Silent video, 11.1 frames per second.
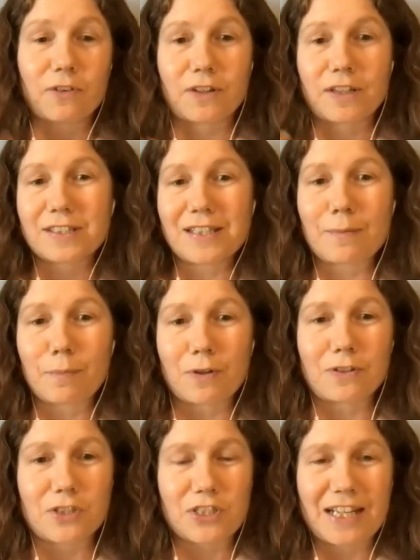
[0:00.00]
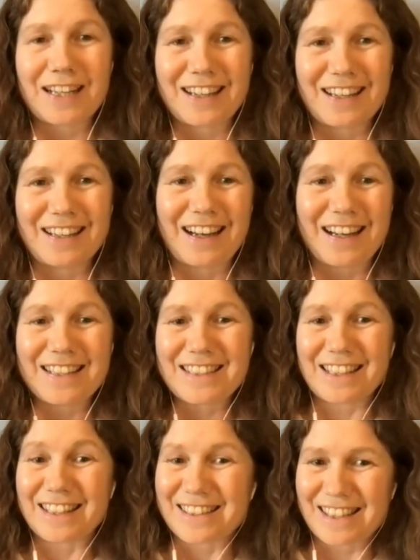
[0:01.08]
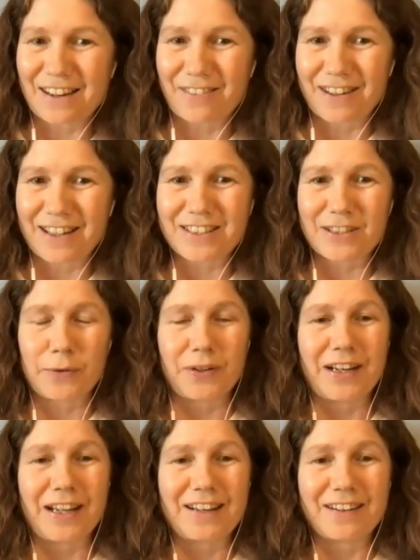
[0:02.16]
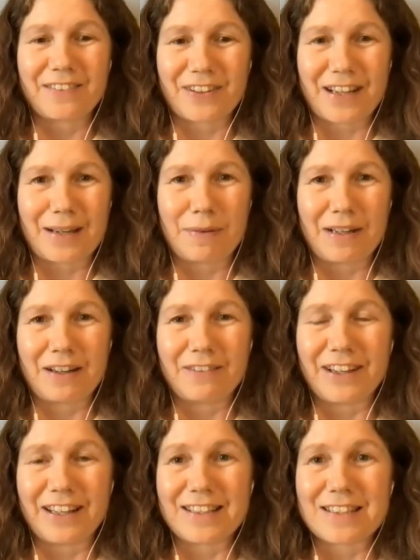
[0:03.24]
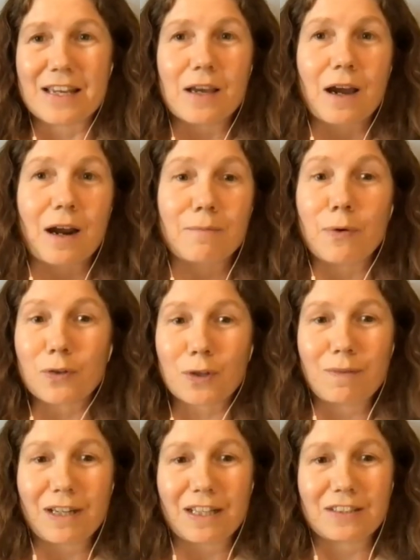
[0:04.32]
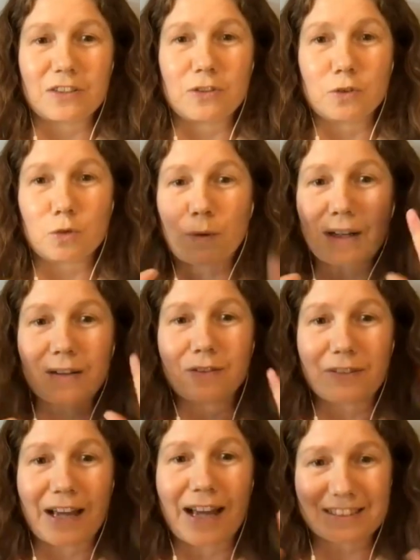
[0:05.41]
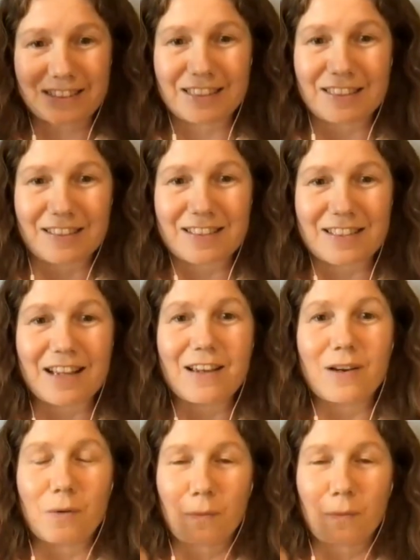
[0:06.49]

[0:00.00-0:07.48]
For example, Shayna and I, Shayna is the outreach coordinator for Campaign Nonviolence, are both committing to do 12 actions,